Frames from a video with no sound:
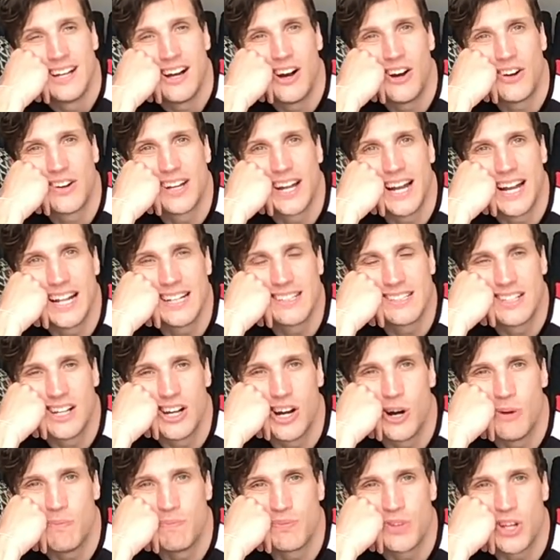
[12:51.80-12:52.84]
Okay, let's
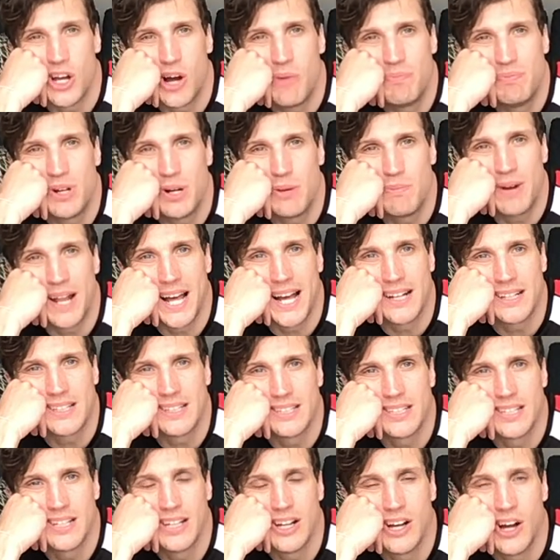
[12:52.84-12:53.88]
go. Up down
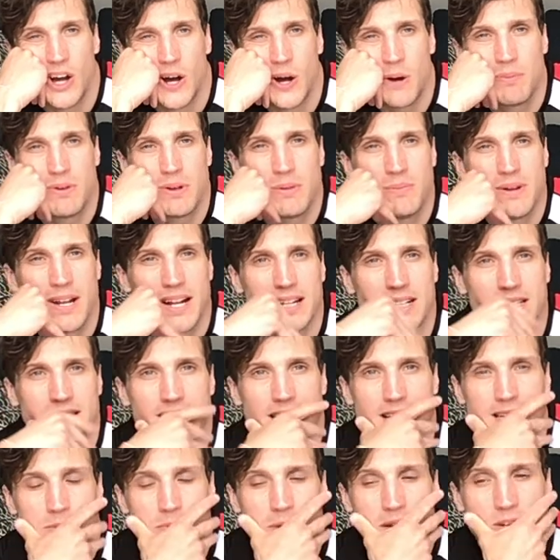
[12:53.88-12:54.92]
planks,
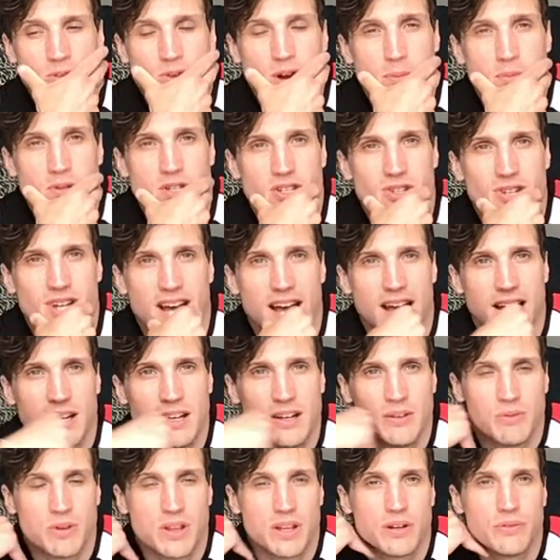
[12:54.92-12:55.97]
as many reps as you
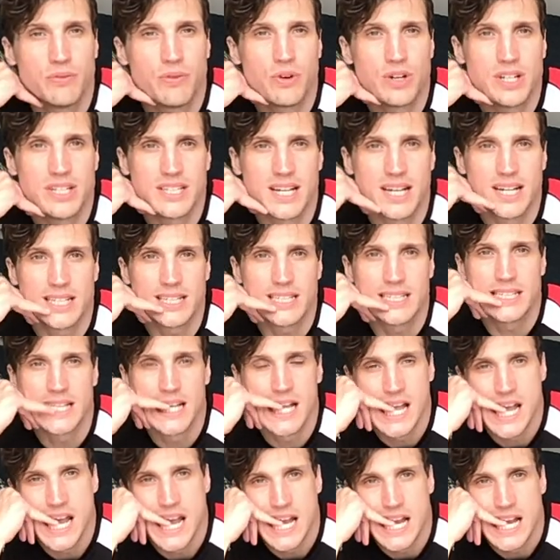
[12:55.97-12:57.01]
can within the 40 seconds.
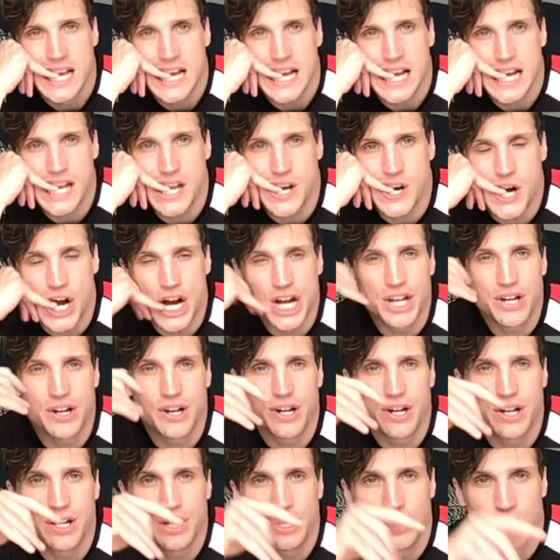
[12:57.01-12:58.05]
And you're
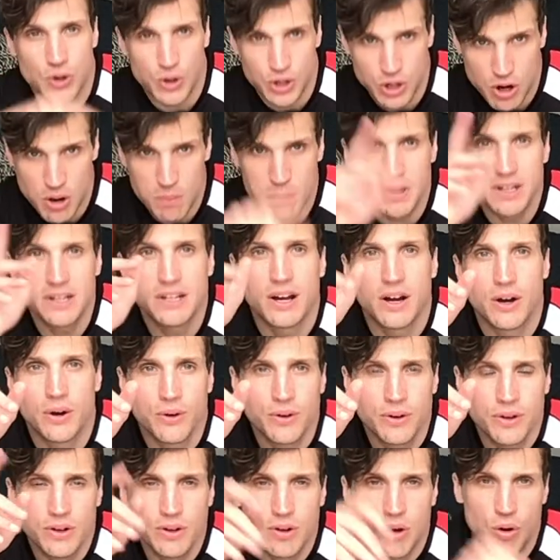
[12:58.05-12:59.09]
either going up and
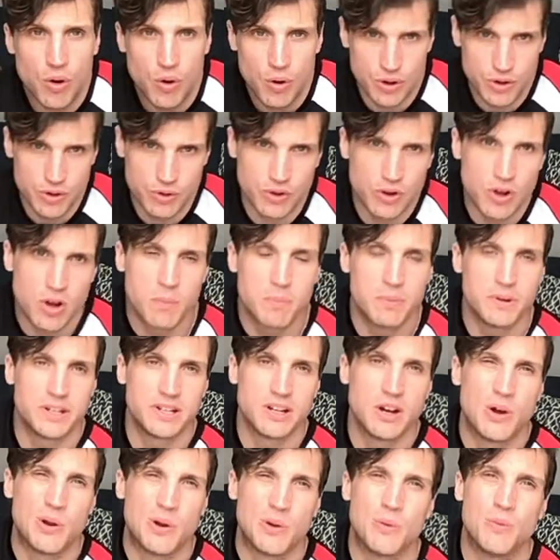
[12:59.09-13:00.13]
down or you're going up and
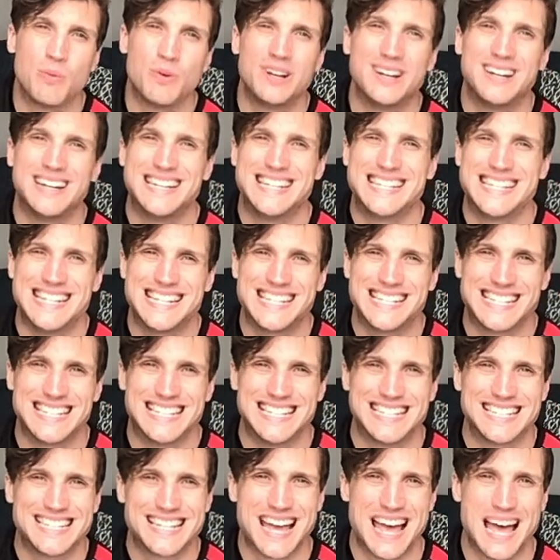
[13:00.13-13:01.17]
down with an additional
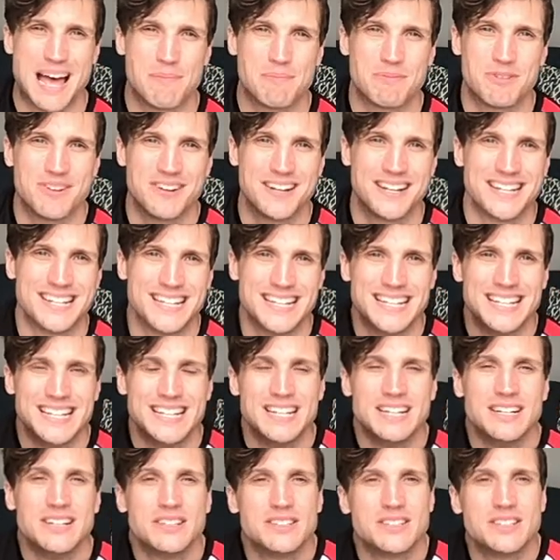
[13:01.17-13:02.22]
tap, right?
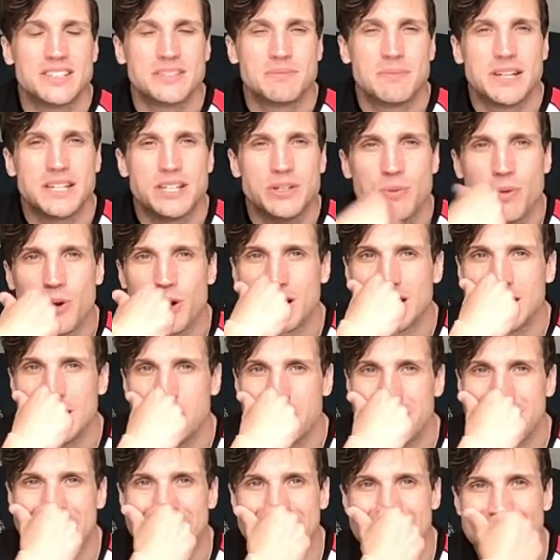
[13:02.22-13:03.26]
So it's making you work a little
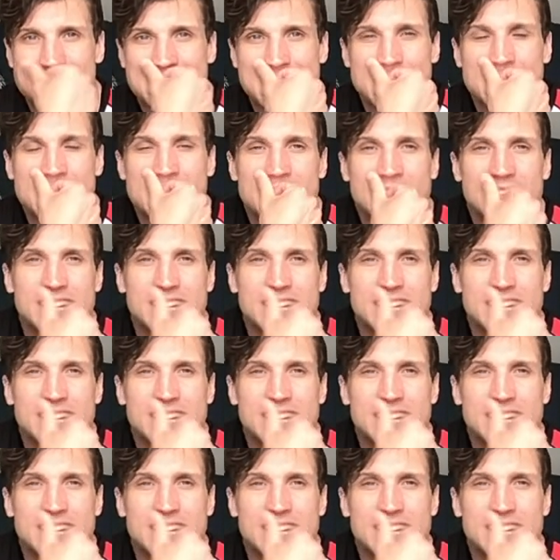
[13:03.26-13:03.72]
bit harder.